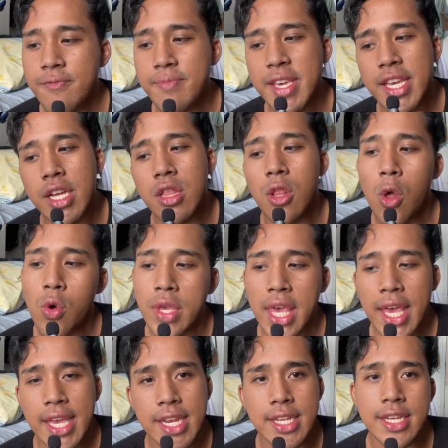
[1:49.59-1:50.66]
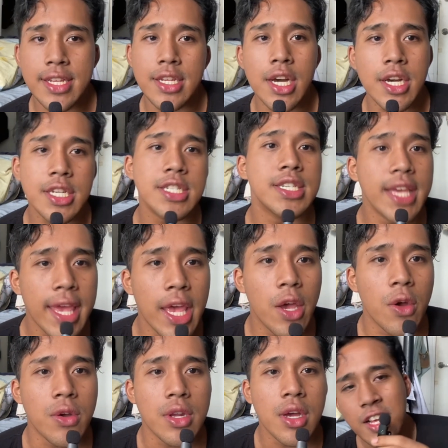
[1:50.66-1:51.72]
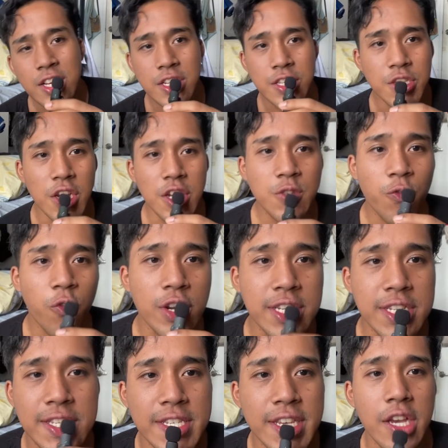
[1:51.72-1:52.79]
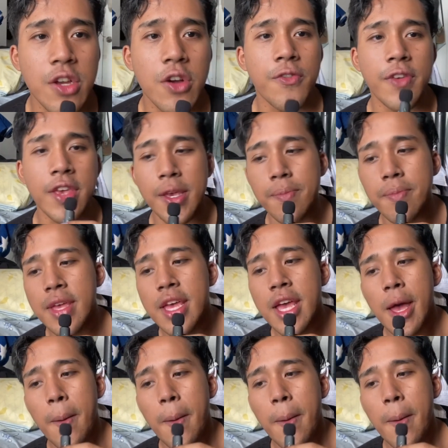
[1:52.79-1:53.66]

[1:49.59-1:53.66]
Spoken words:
being located and hunt down just for the sake of him